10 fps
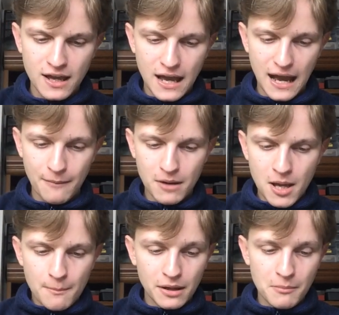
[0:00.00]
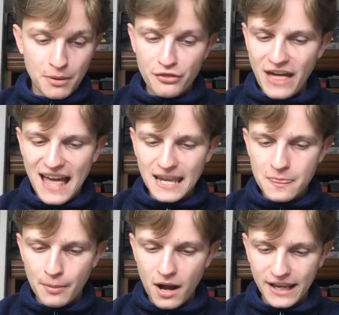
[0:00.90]
But there let
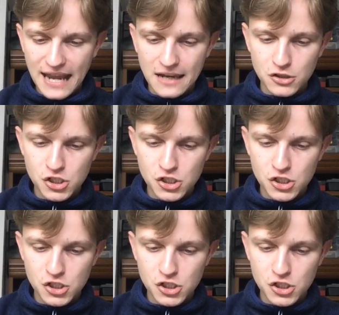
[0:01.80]
the bargain end.